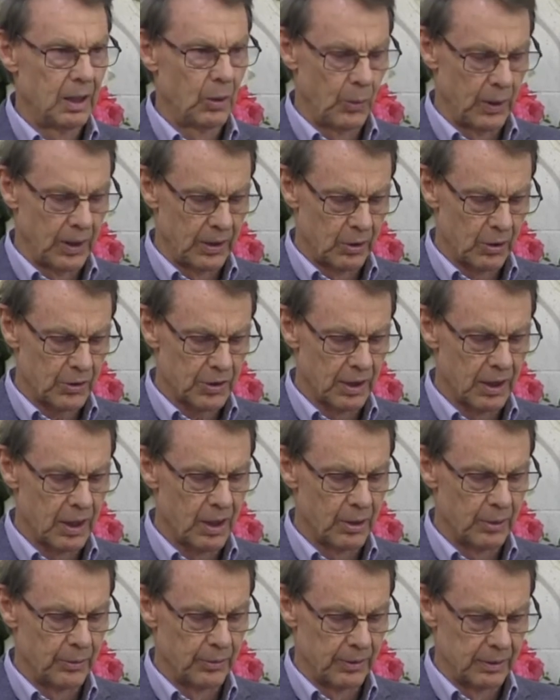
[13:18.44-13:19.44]
We are not
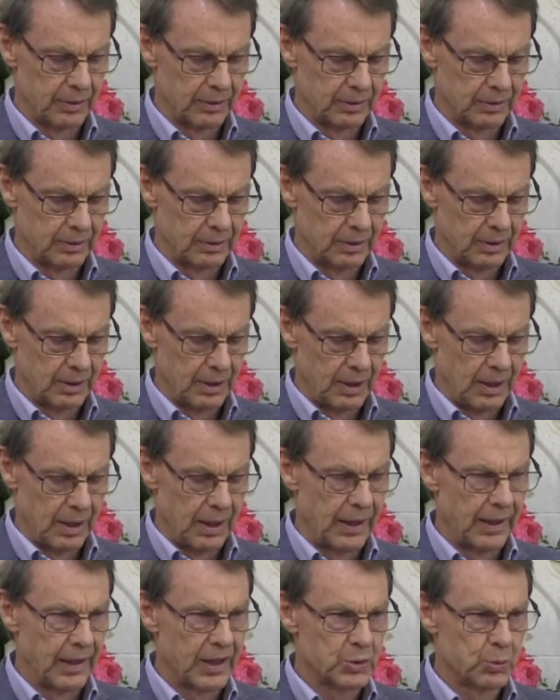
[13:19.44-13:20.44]
alone,
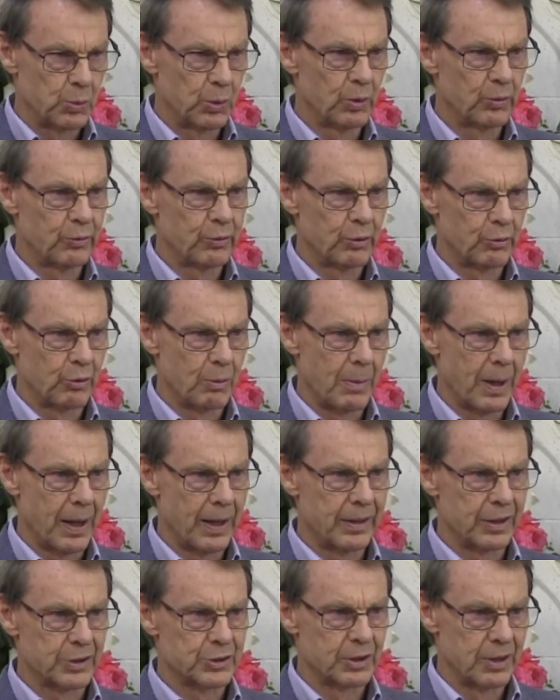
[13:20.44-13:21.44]
and as Wilf will
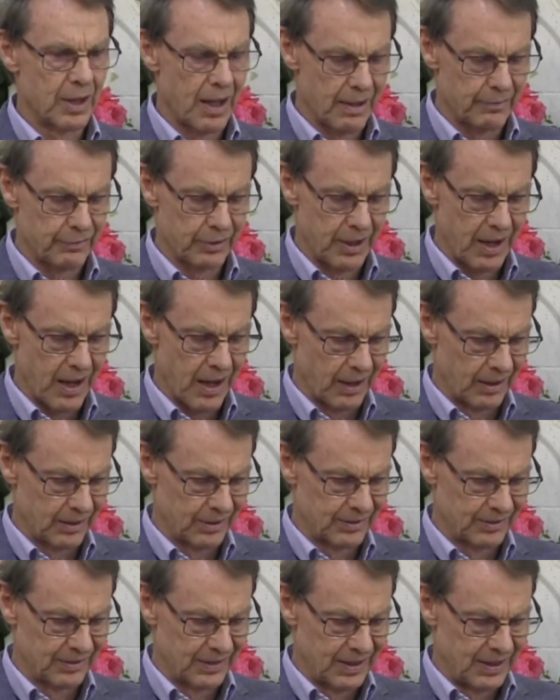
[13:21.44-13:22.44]
remind us in half an hour,
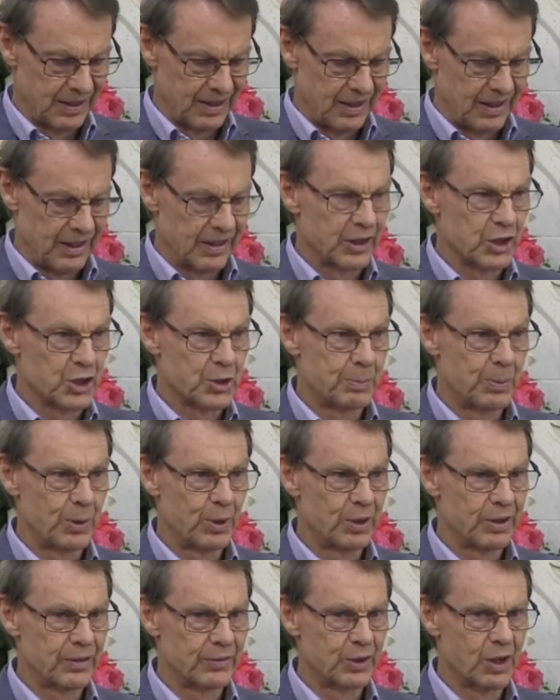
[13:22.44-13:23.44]
the
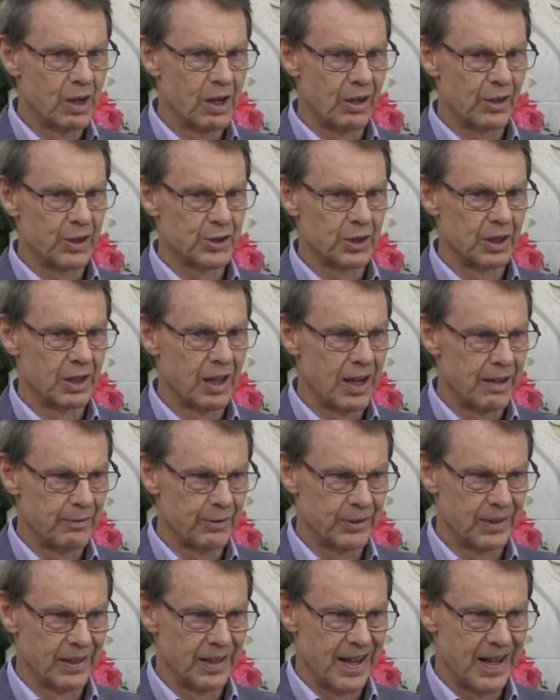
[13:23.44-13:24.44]
Spirit of God is alive
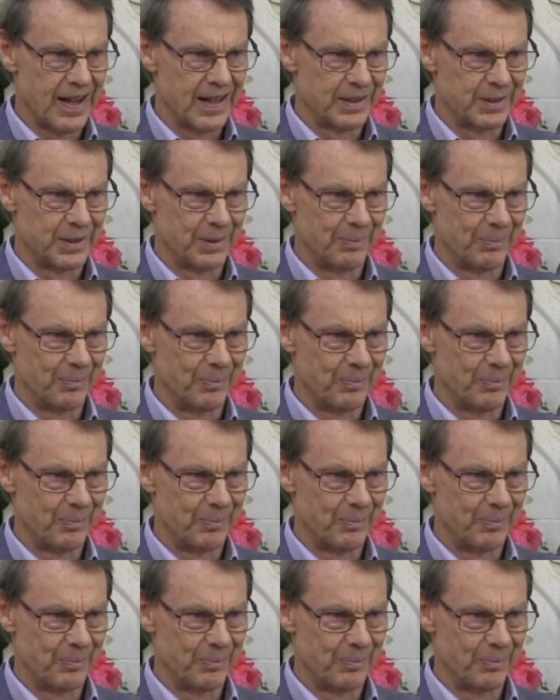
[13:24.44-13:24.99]
in the land.